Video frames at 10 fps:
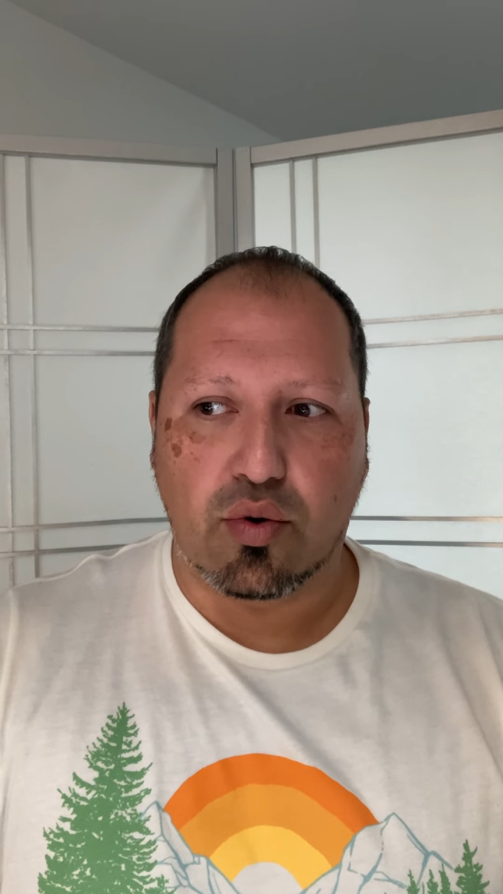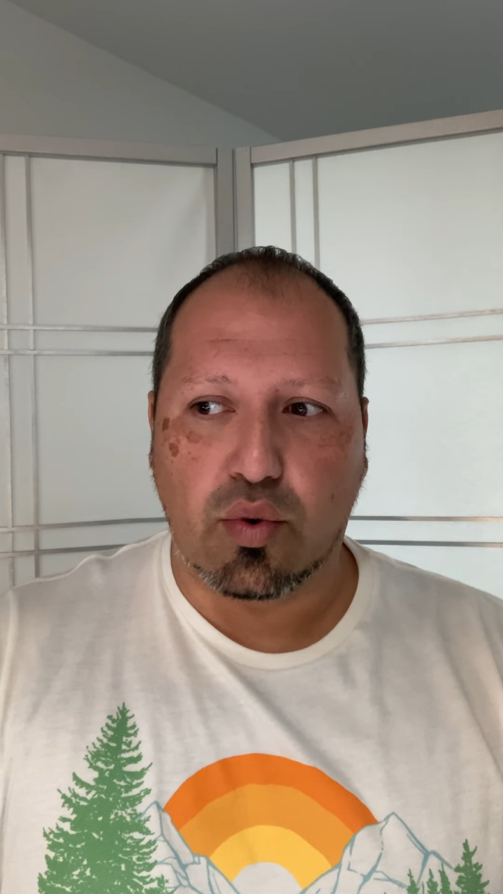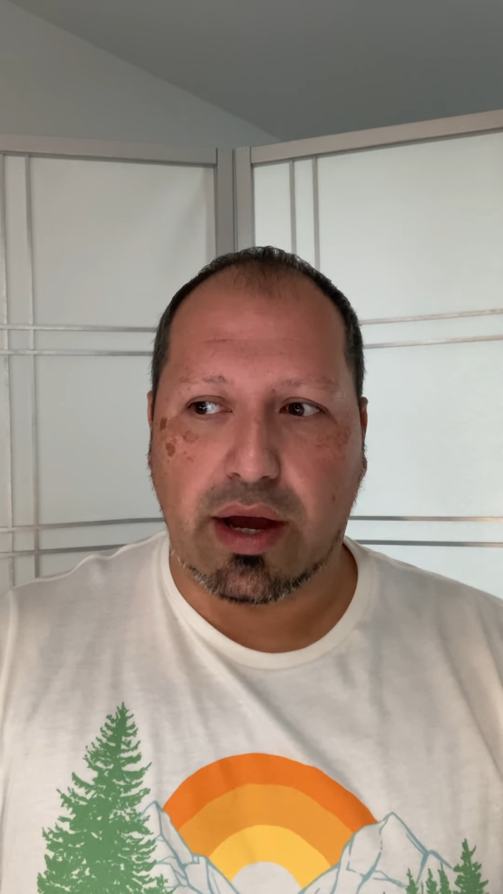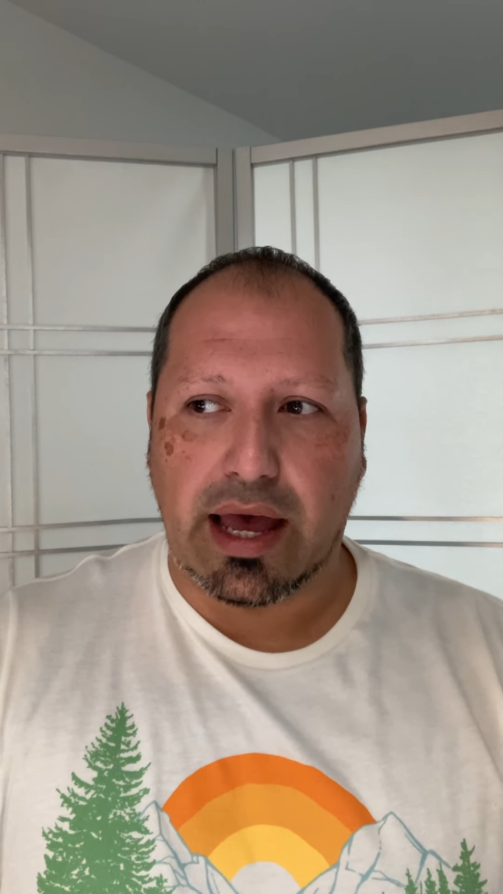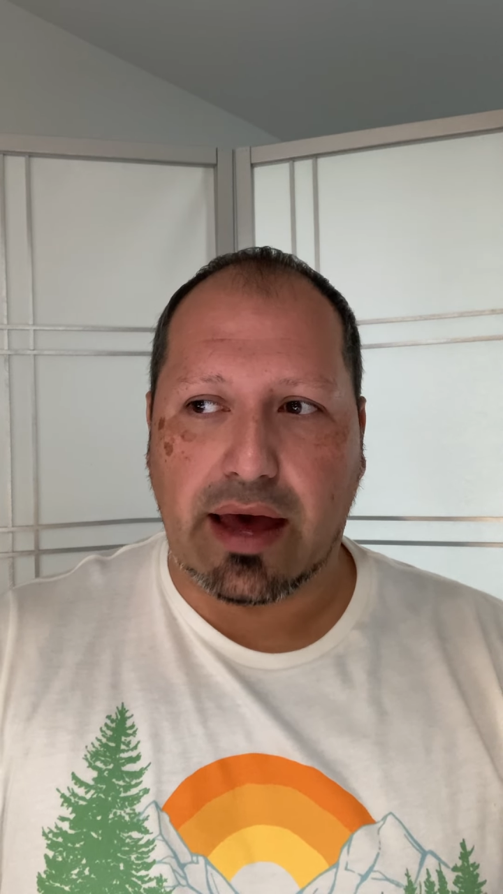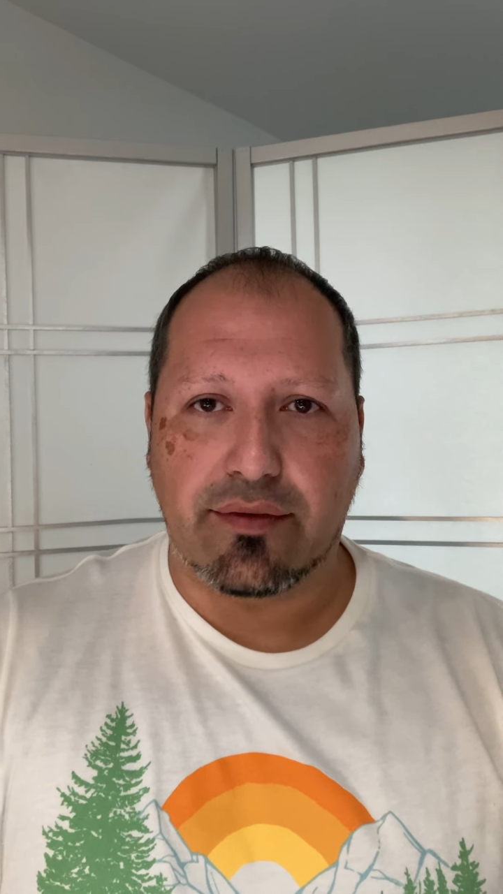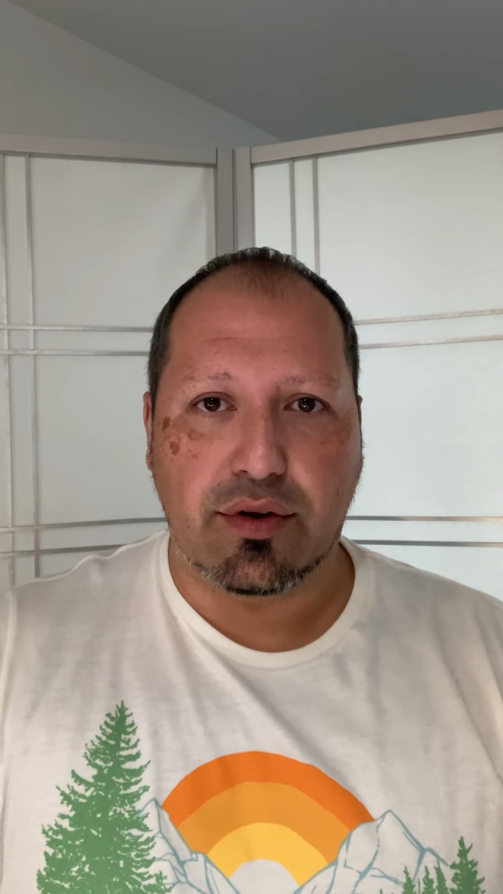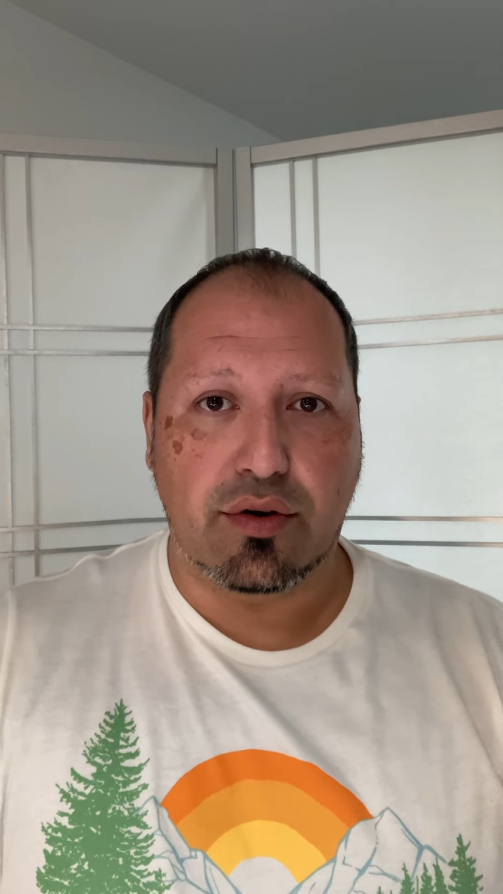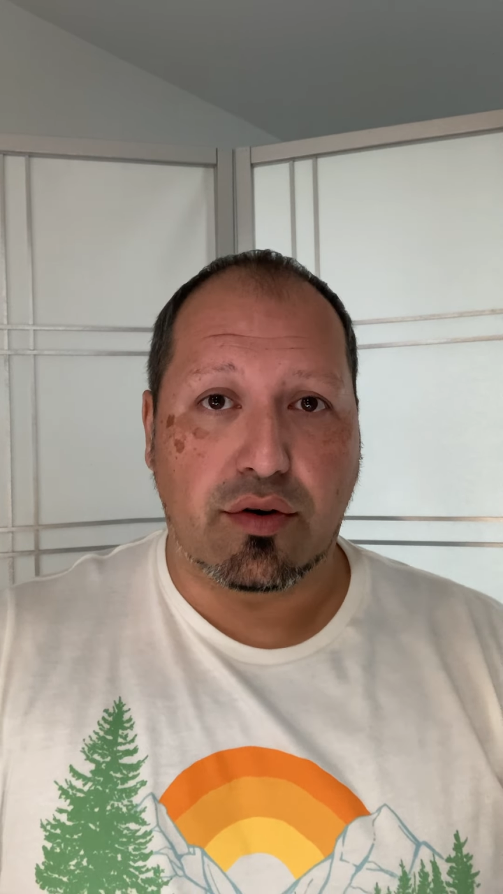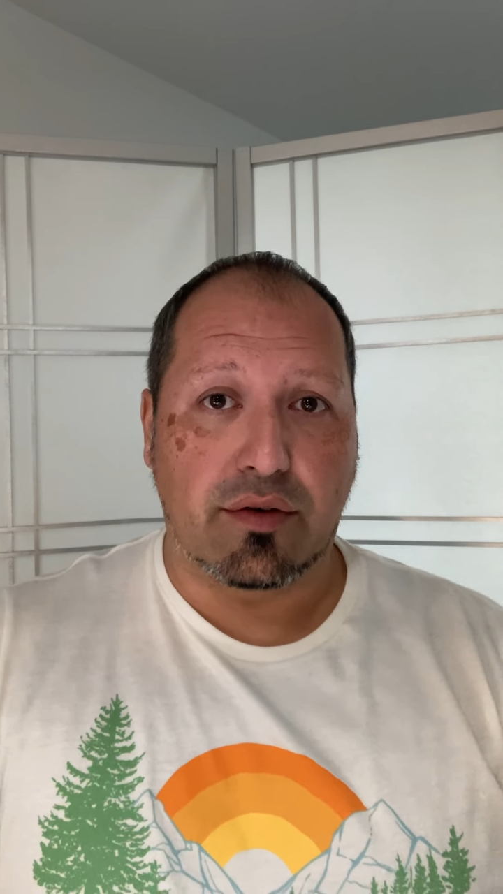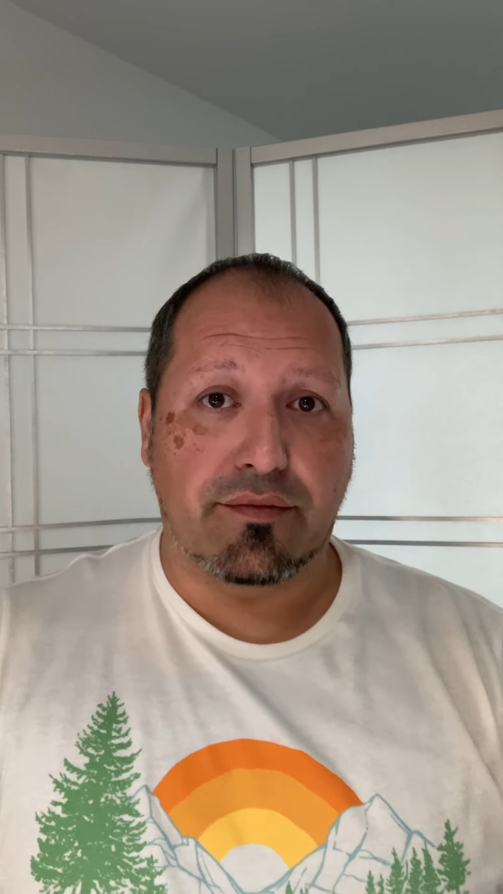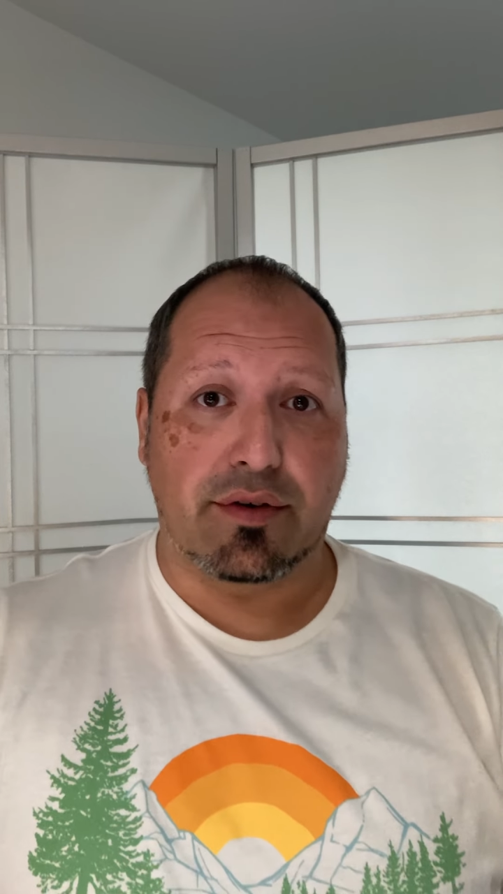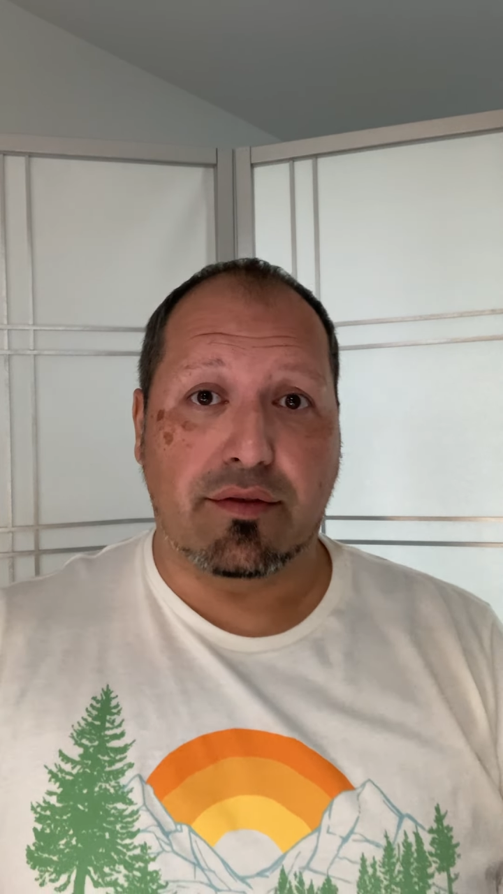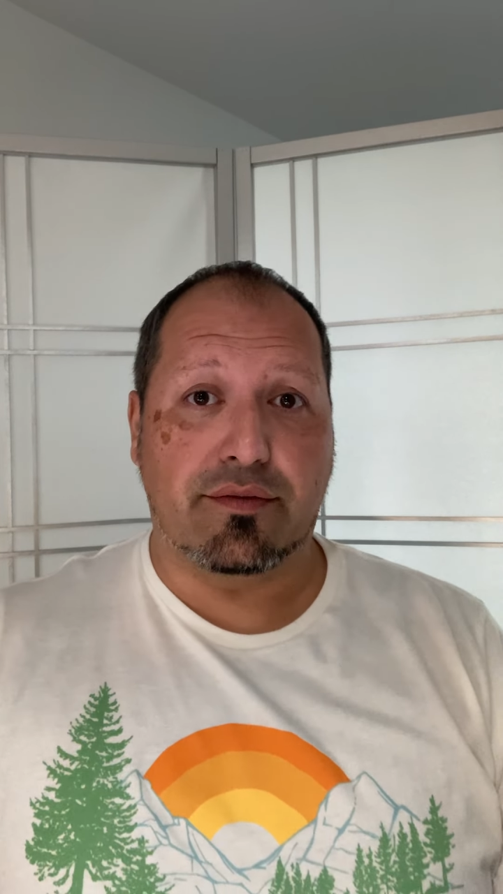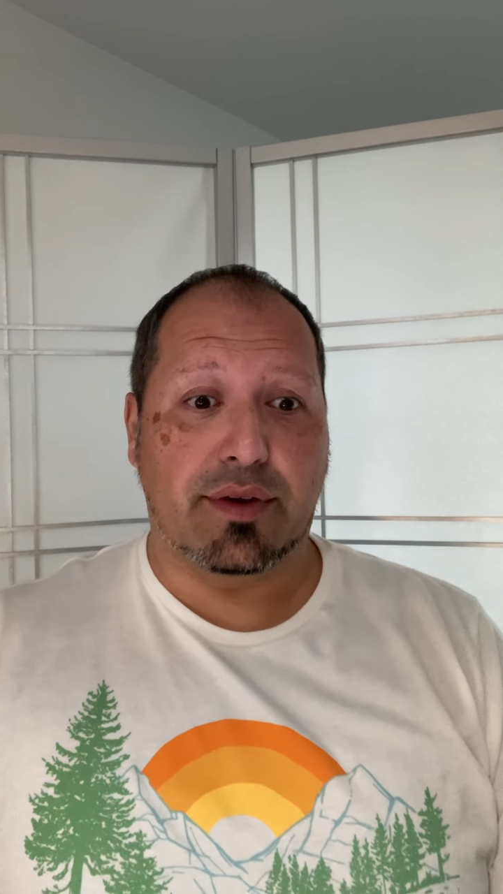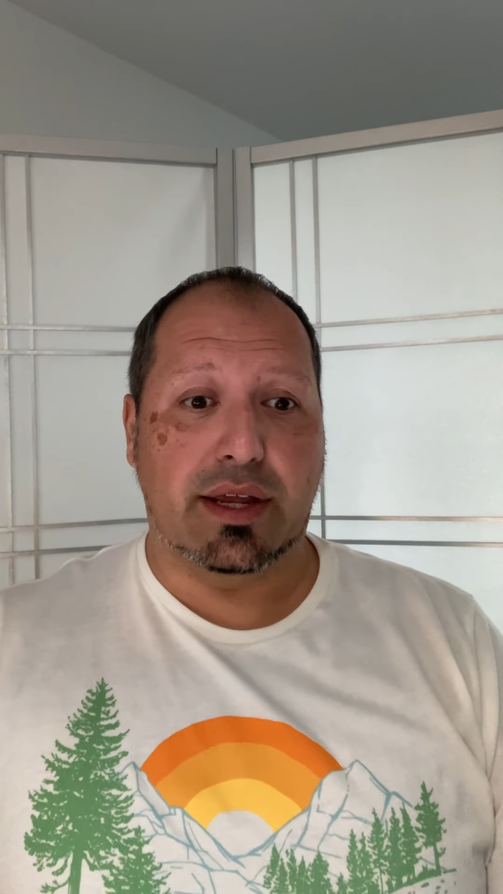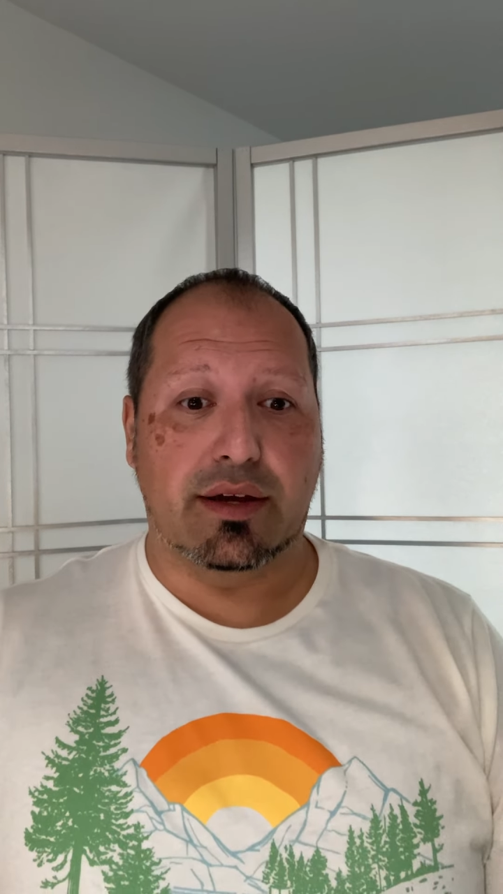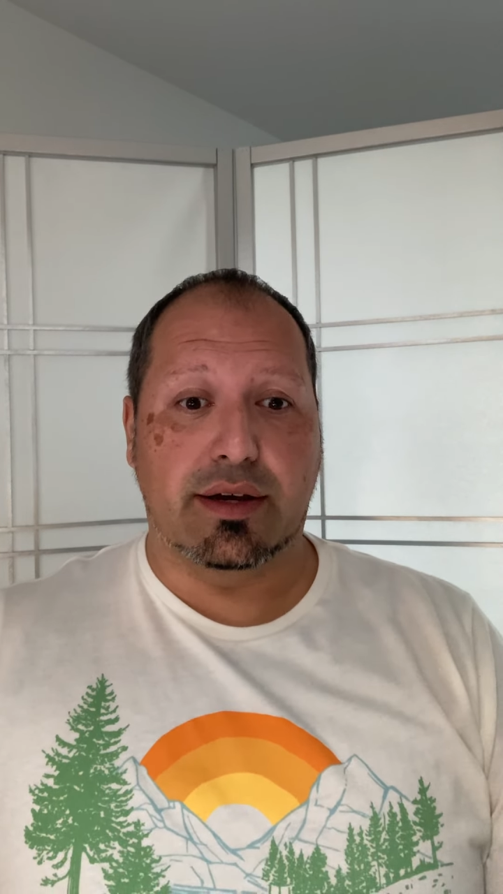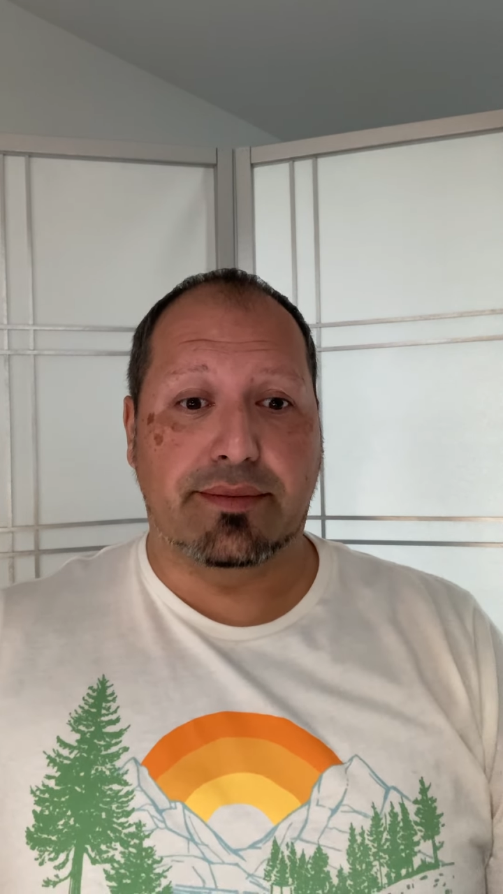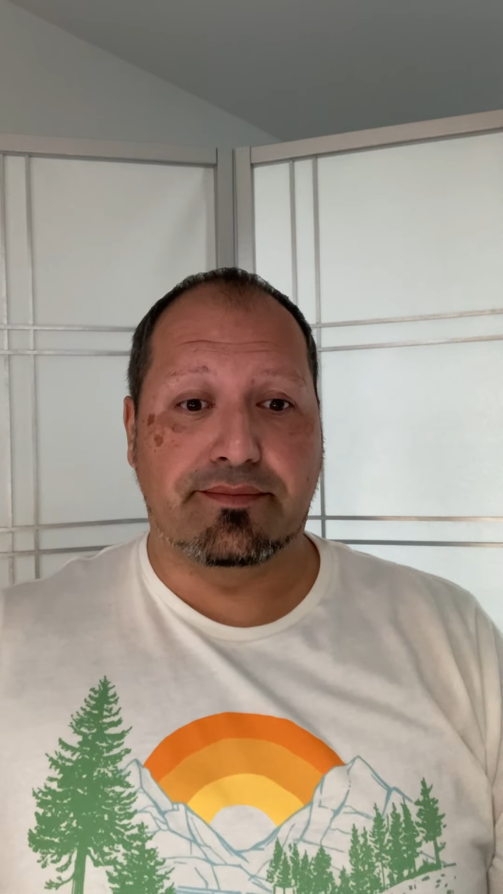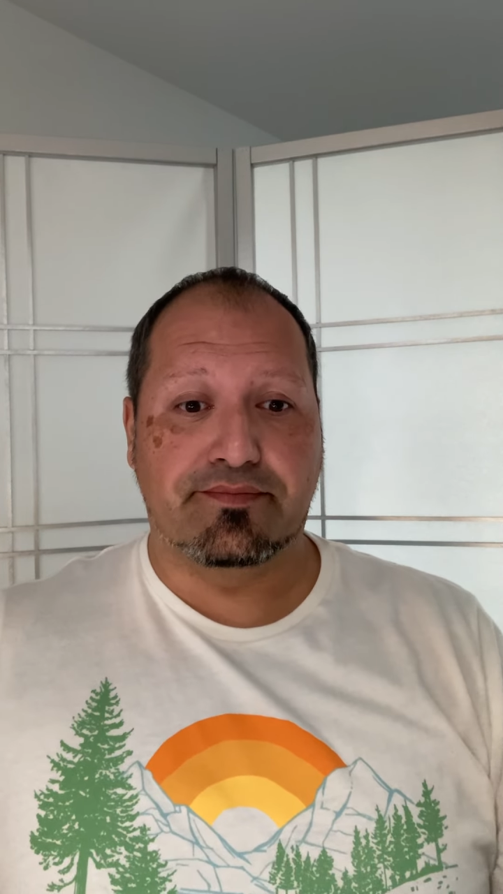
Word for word: or what have you, or feel free to